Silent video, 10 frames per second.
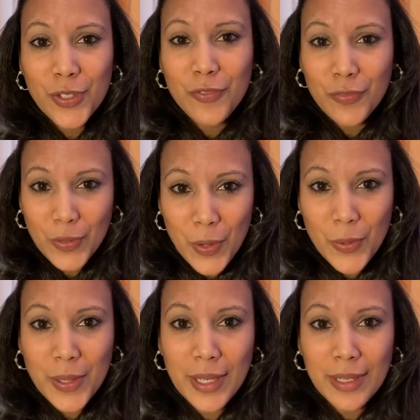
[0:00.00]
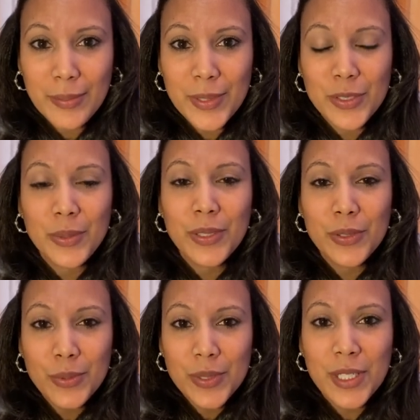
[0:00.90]
flowing between
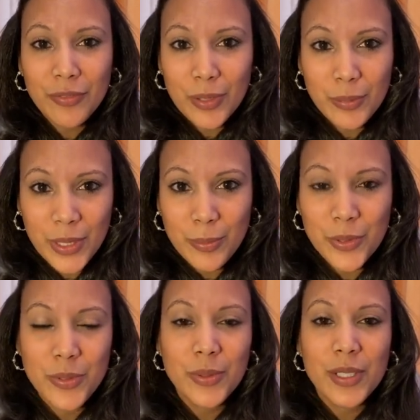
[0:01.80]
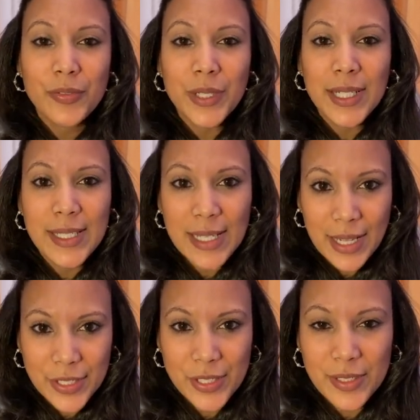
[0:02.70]
two different people, two different
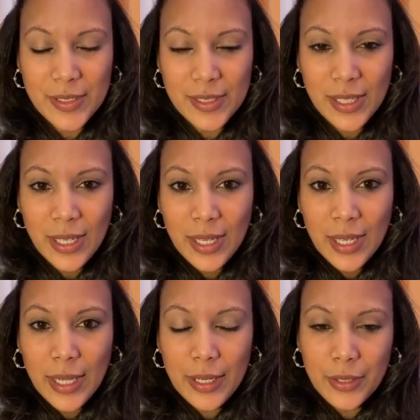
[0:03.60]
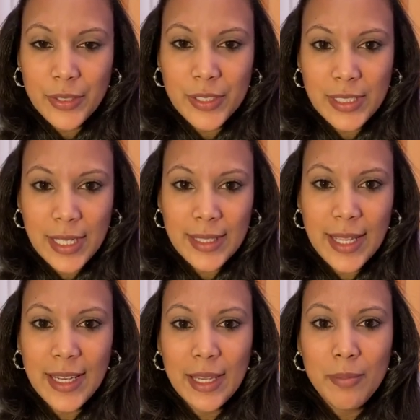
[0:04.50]
connections, and understand
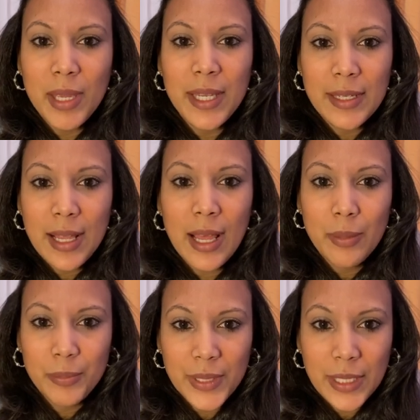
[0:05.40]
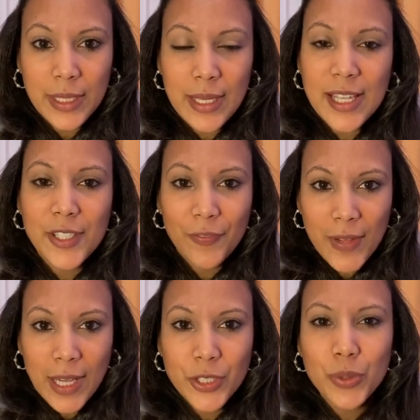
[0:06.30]
that it may not be as
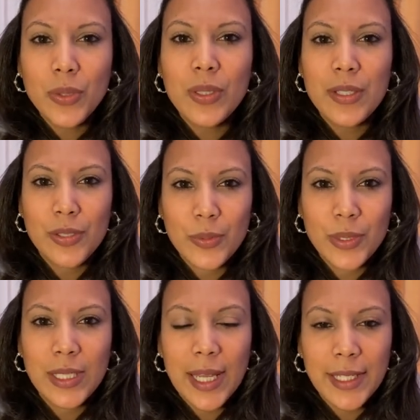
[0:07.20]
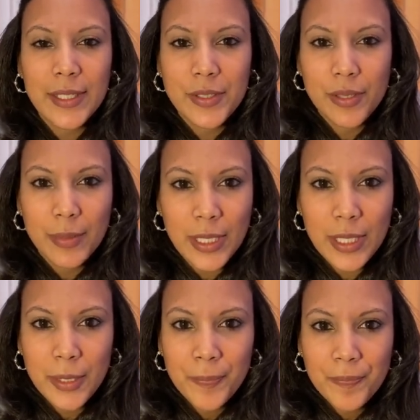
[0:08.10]
factual as you would like it to
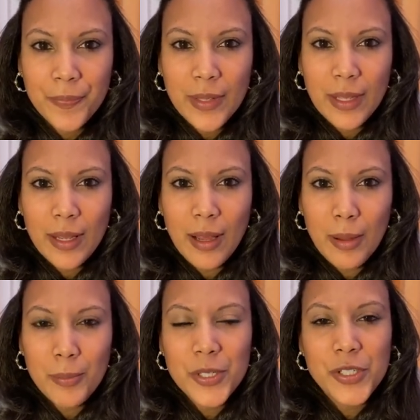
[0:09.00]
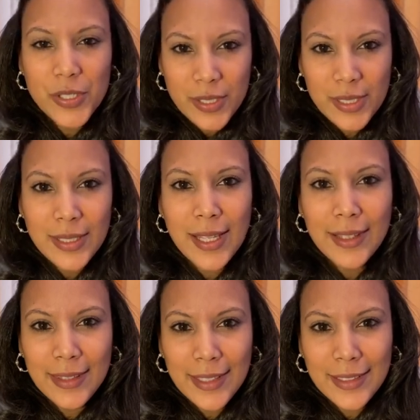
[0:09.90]
be, but just to
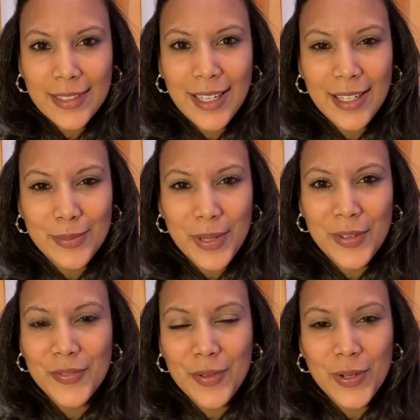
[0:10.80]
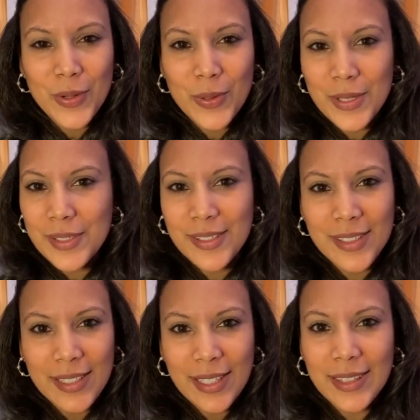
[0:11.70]
let things, my favorite quote is to
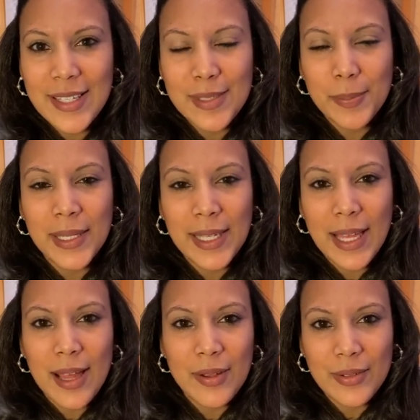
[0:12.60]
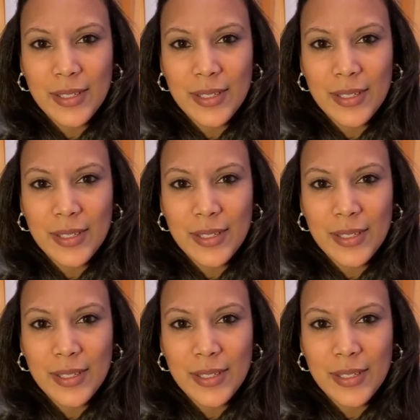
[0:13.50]
let things play out,